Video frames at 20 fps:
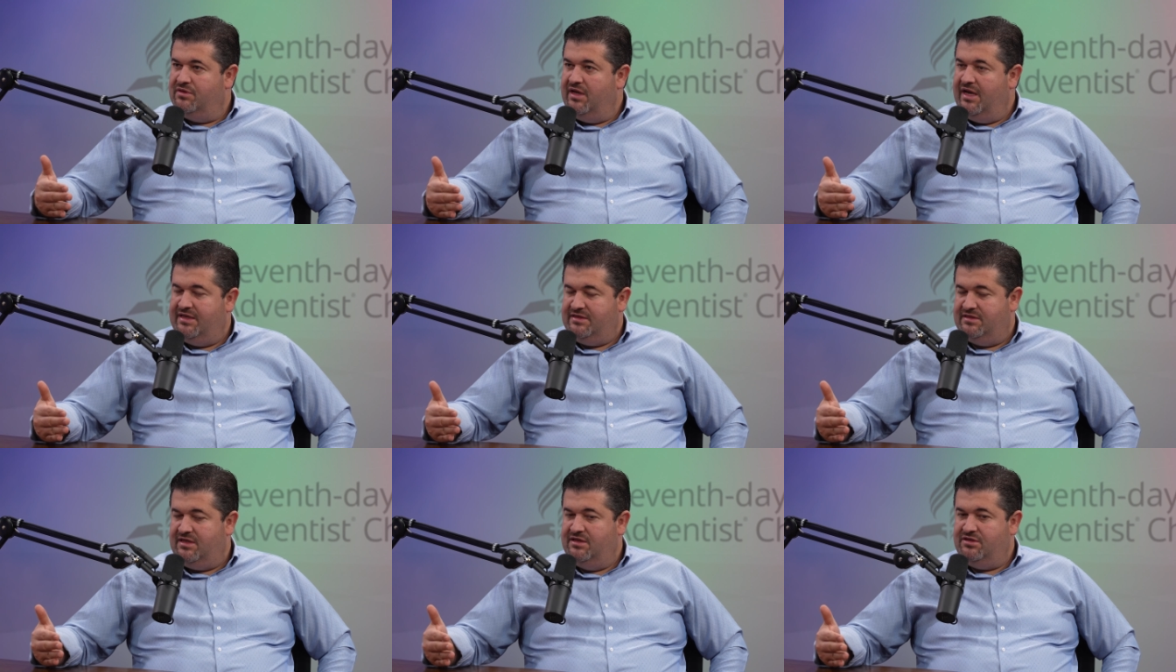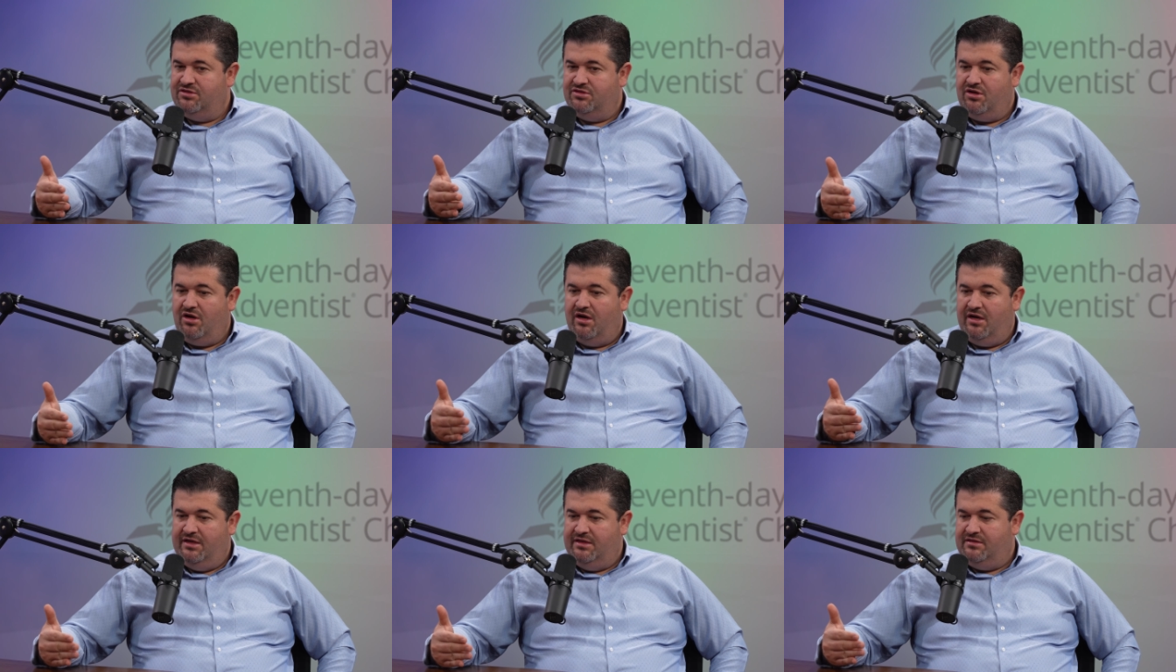as they
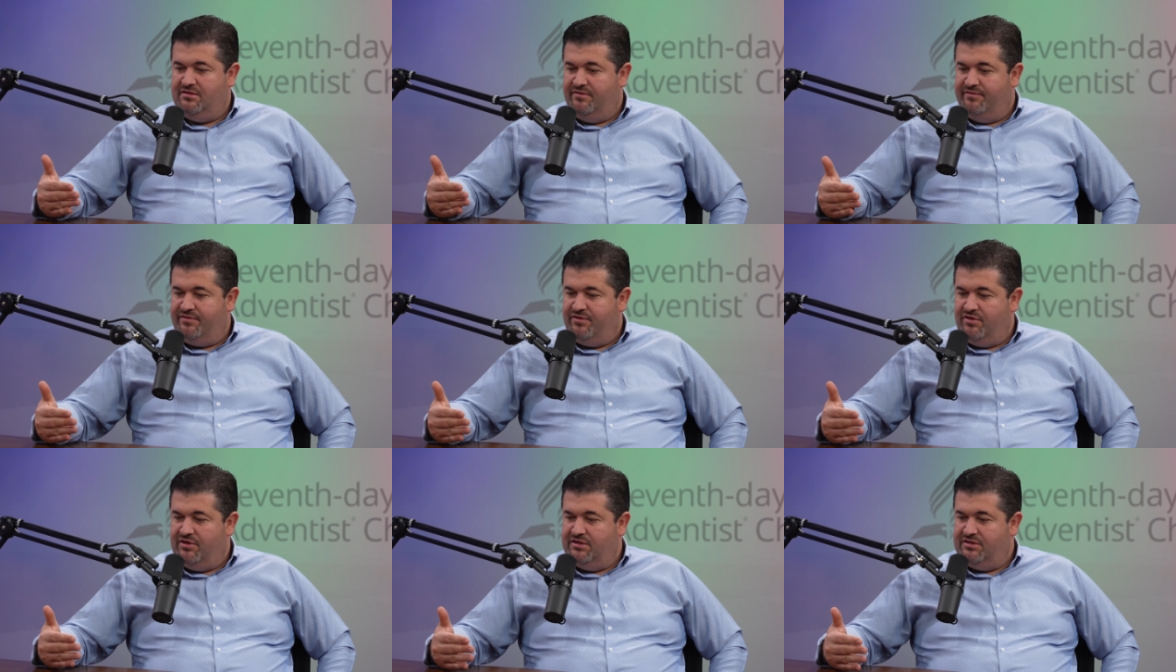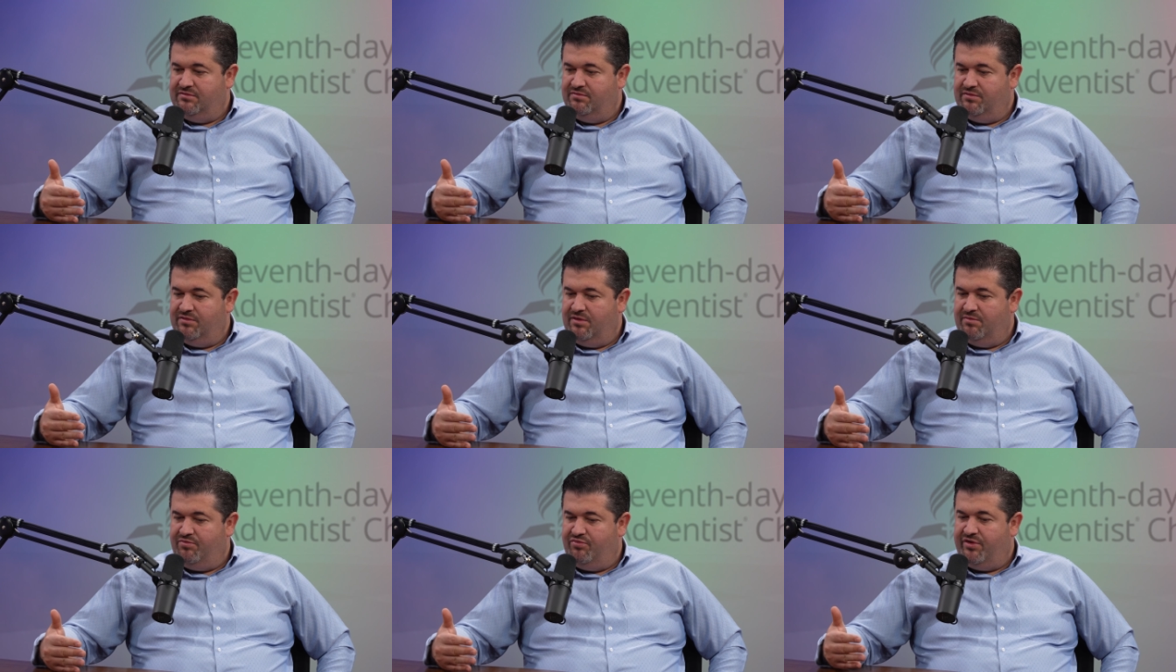saw it, of course,
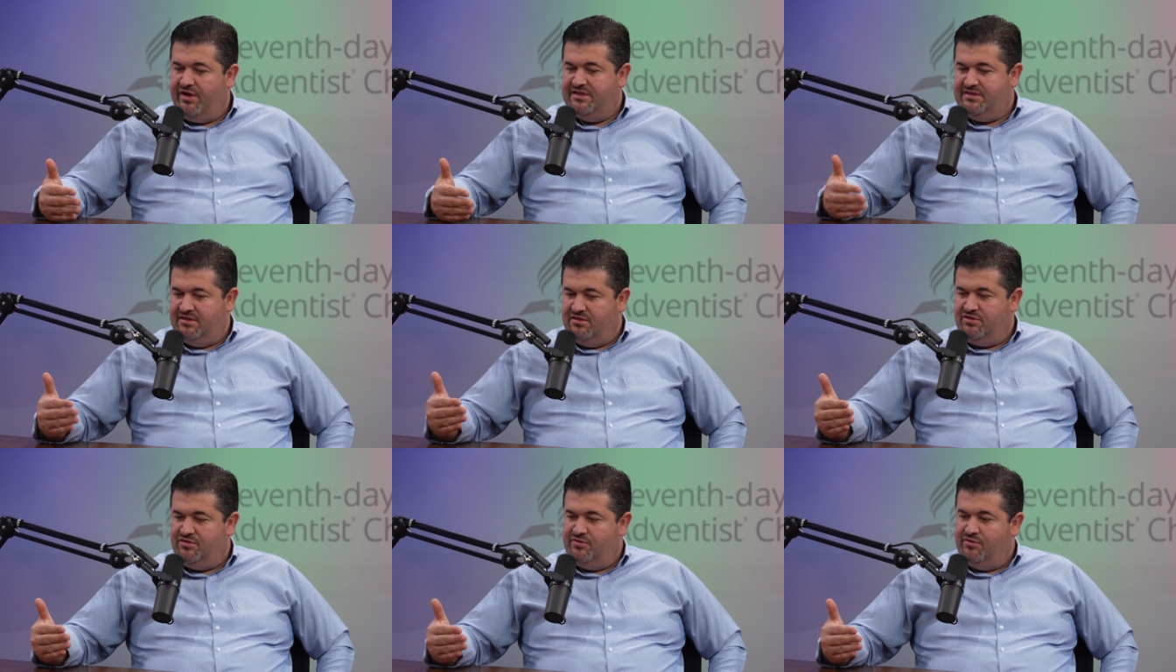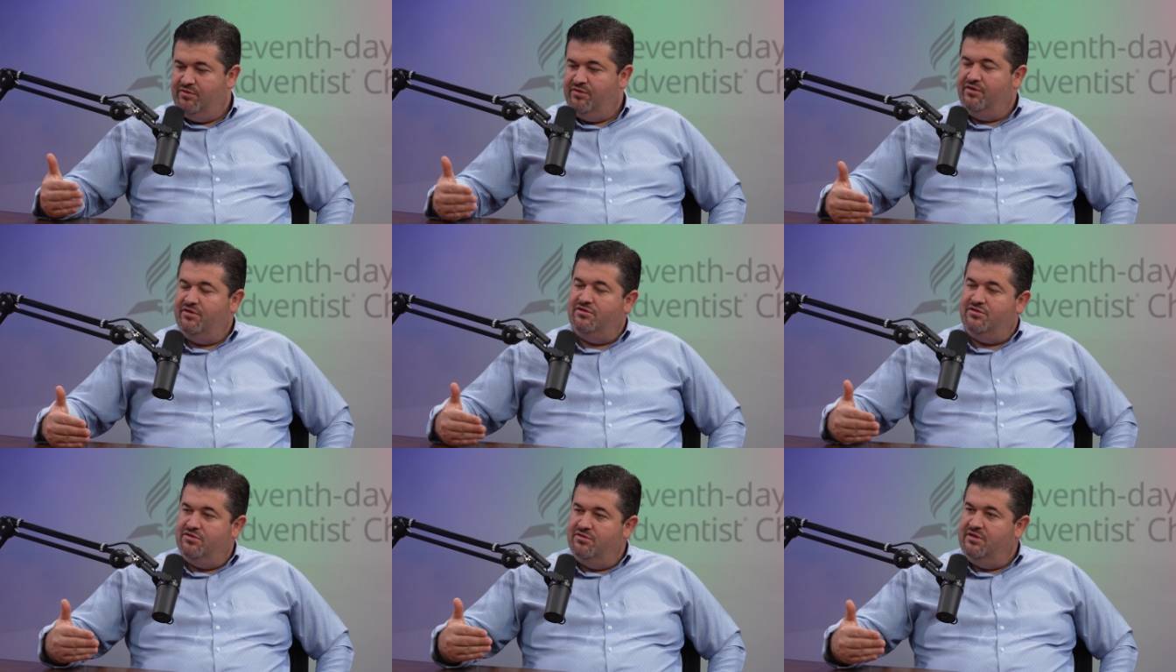the present
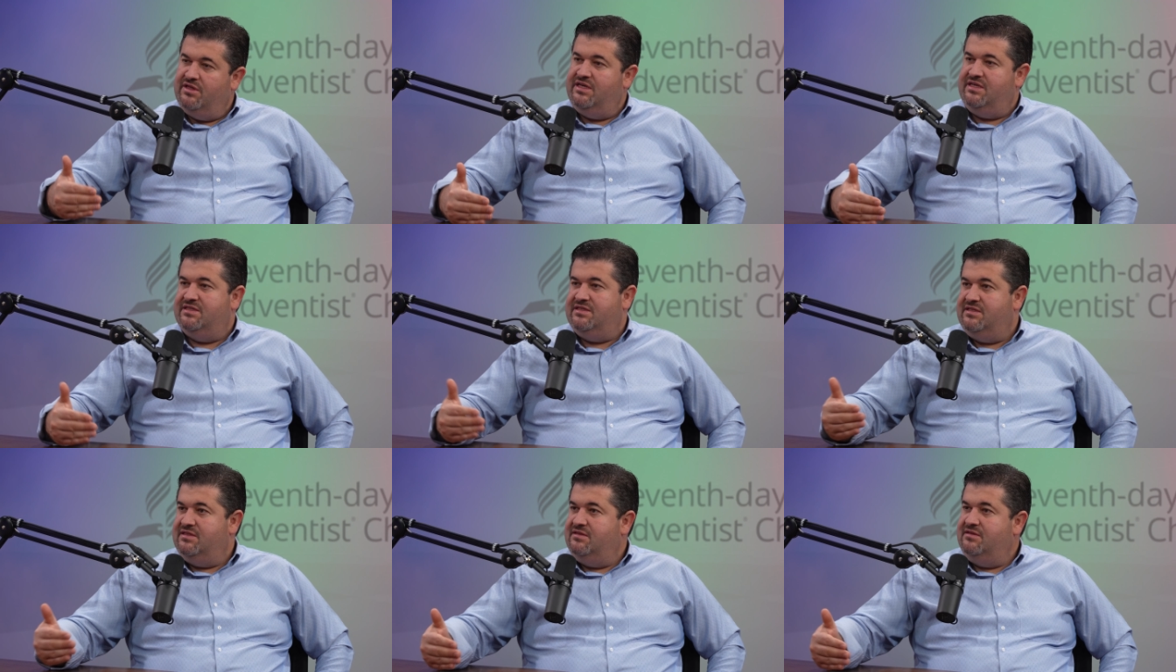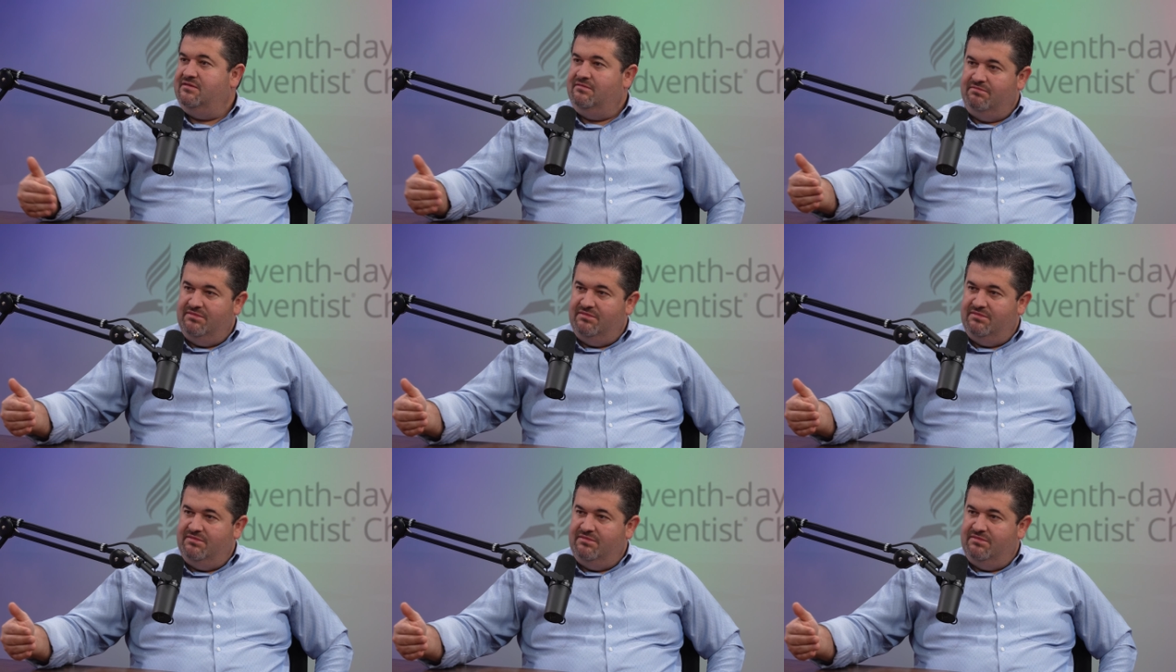truth to these